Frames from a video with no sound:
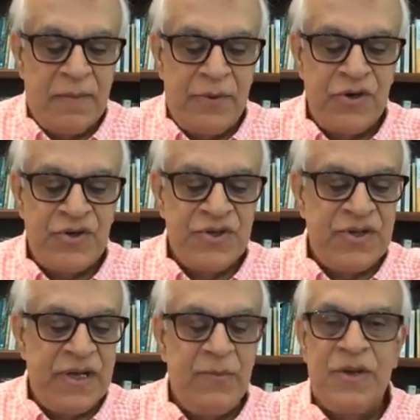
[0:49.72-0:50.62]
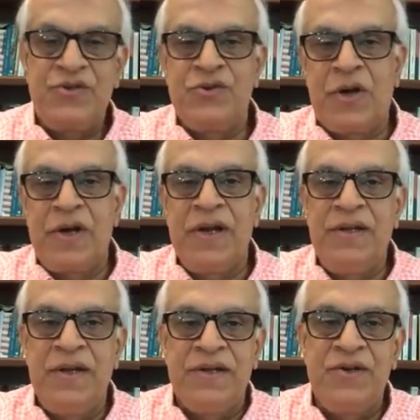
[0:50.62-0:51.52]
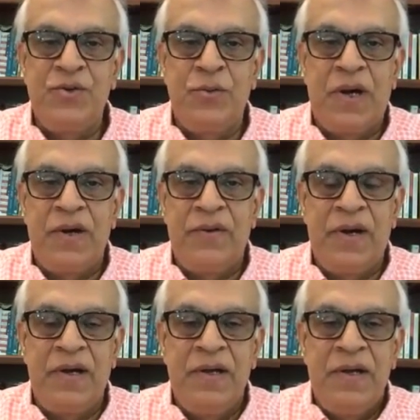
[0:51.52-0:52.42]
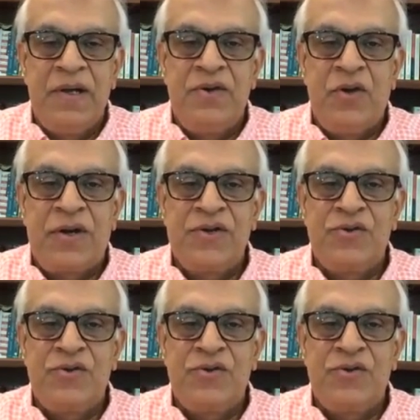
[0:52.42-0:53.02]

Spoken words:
persons that he wants to target. The other 2 are Dr.